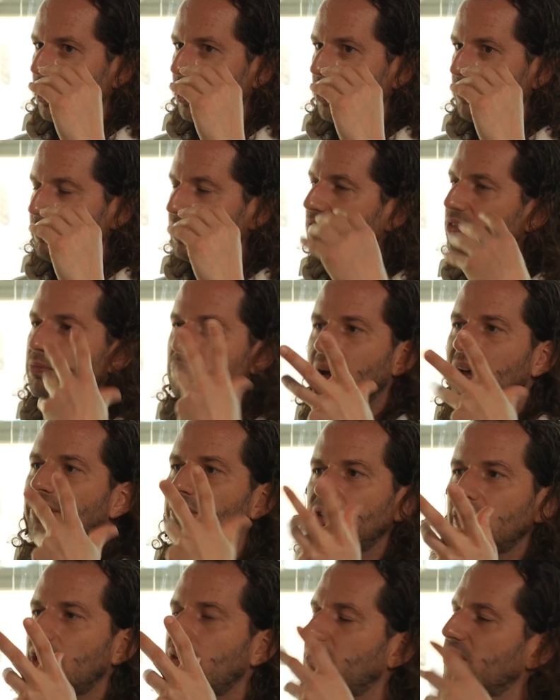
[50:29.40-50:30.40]
because
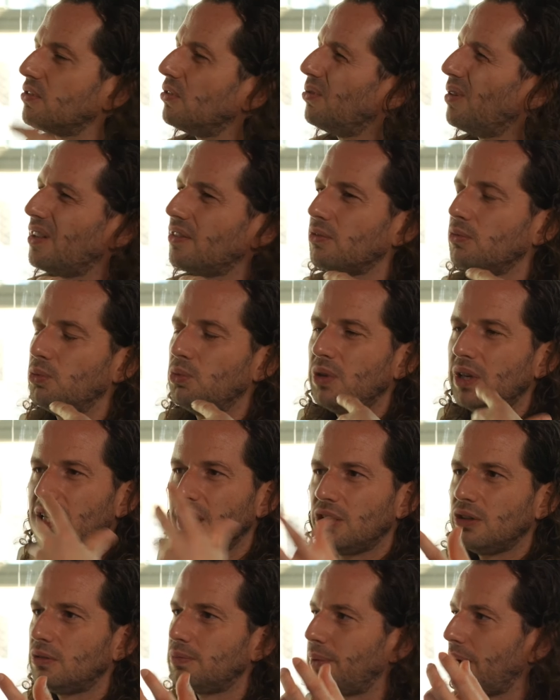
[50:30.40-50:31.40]
Barcelona was always a really
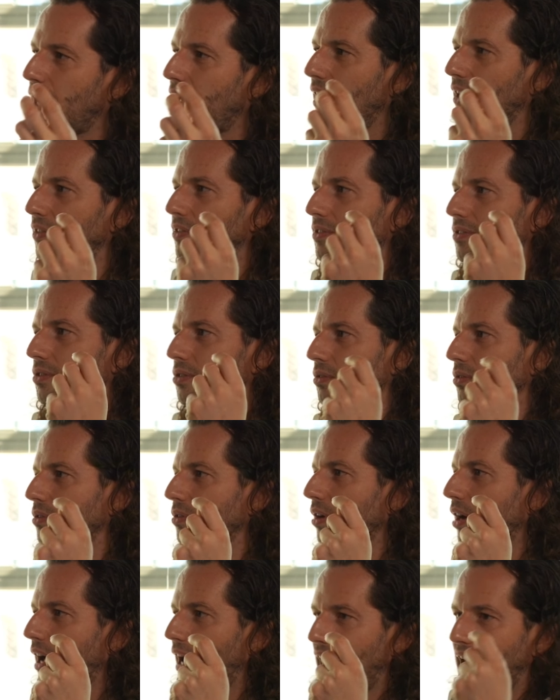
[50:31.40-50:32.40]
good place
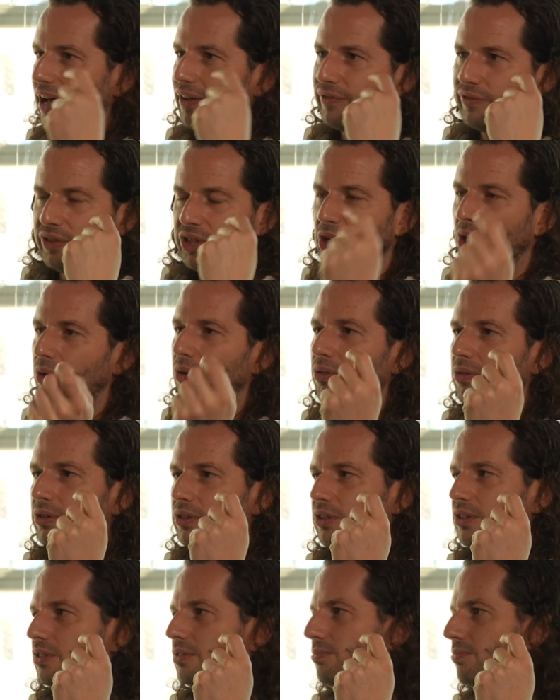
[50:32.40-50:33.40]
to have
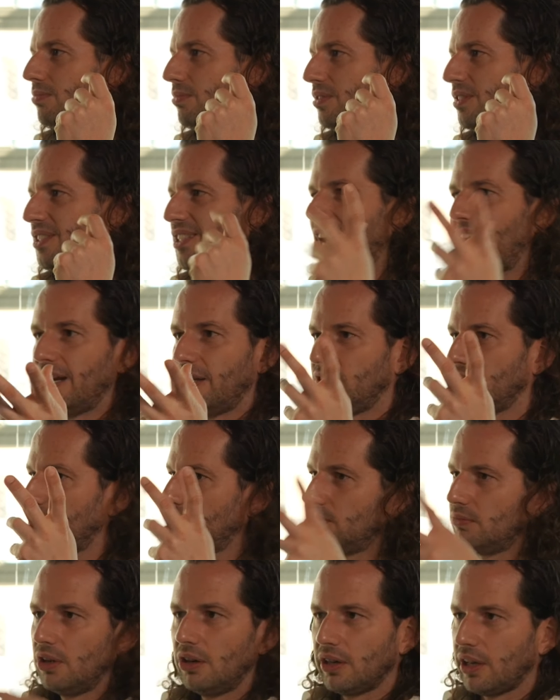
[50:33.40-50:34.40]
young talent.
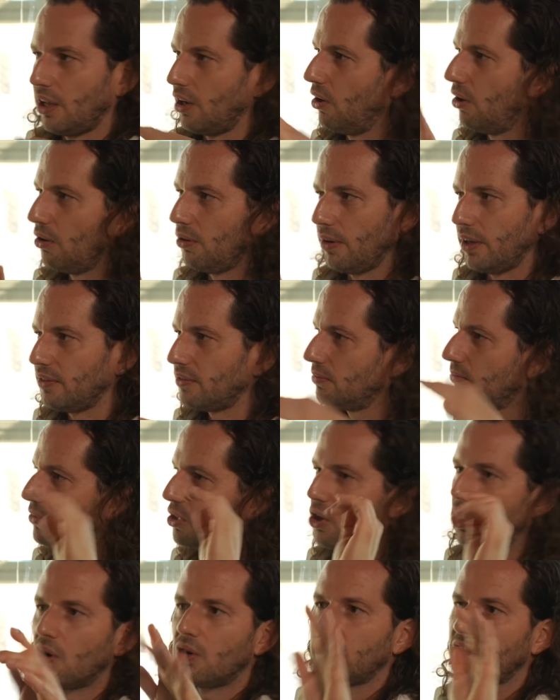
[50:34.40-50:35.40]
Okay, always.
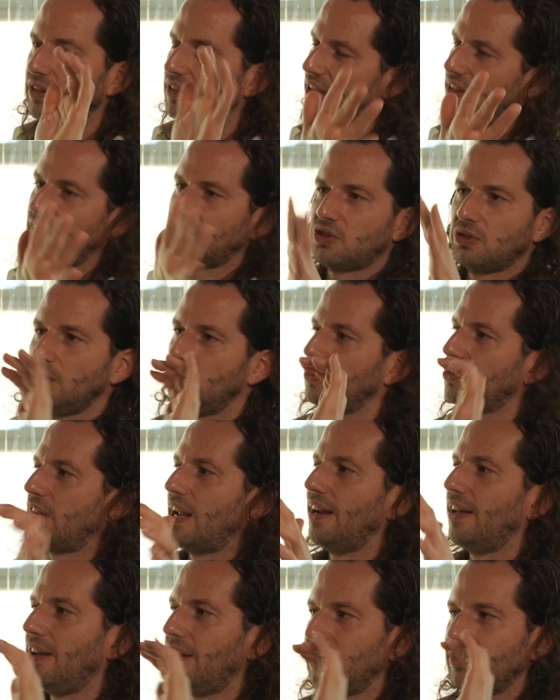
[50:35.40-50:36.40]
Young international
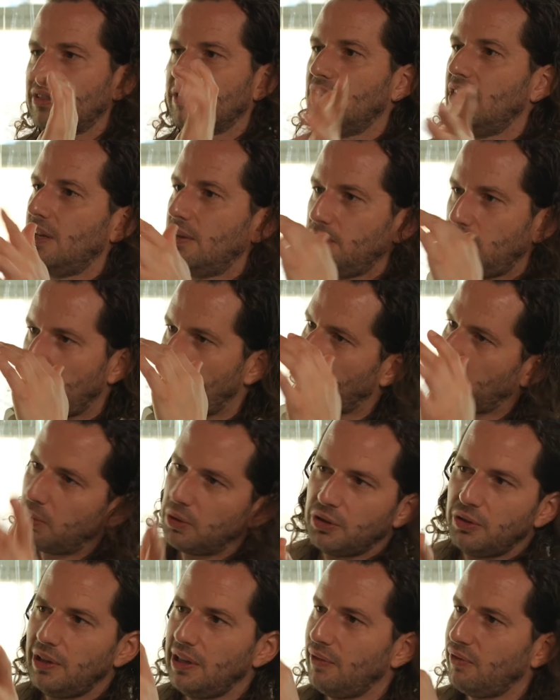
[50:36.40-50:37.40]
talent. People
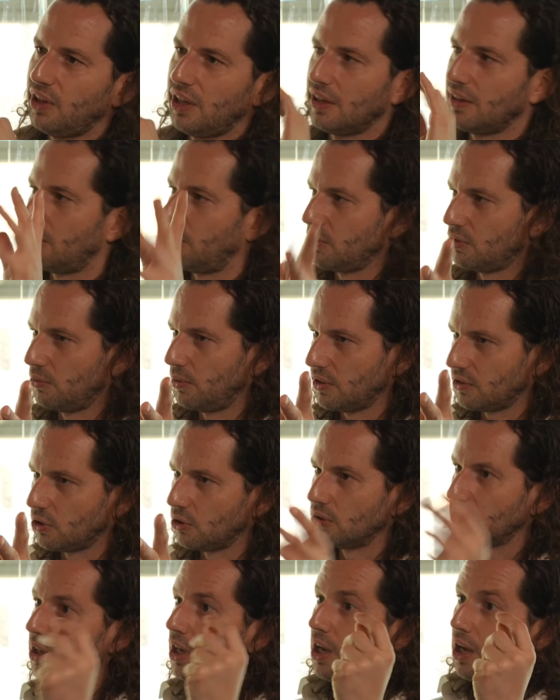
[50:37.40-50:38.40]
want to live here. That was always
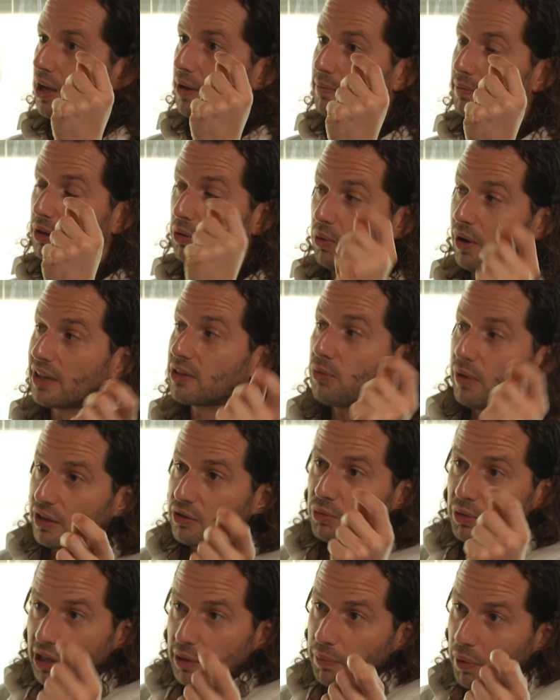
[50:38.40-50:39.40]
good. But what was
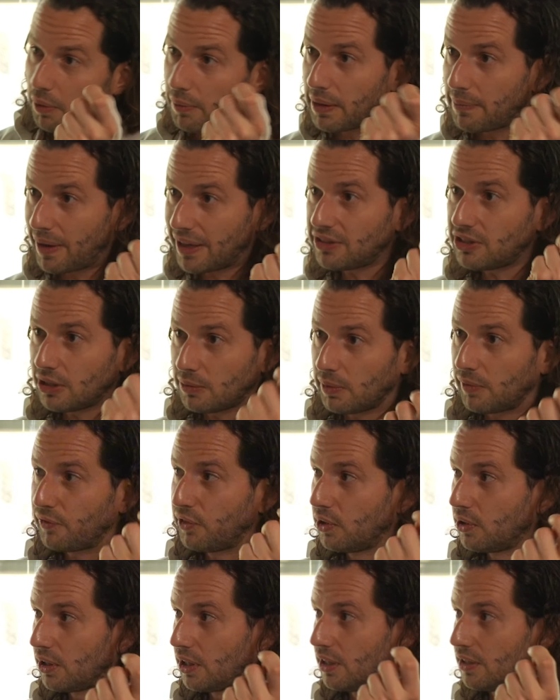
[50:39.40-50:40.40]
really problematic
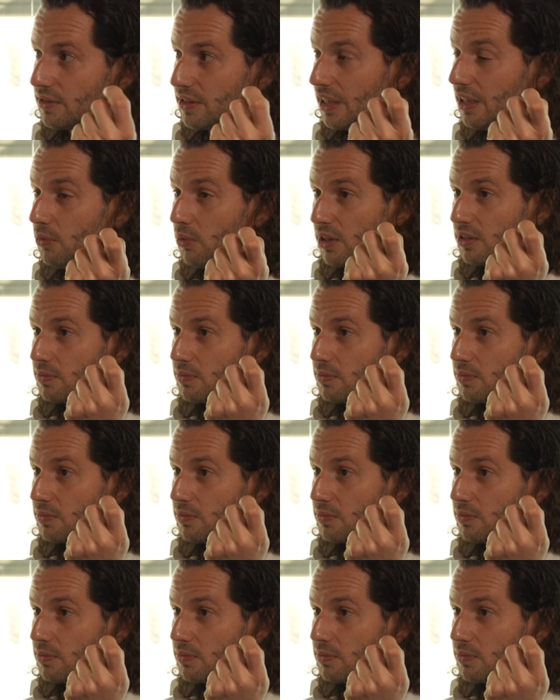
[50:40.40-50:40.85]
before is you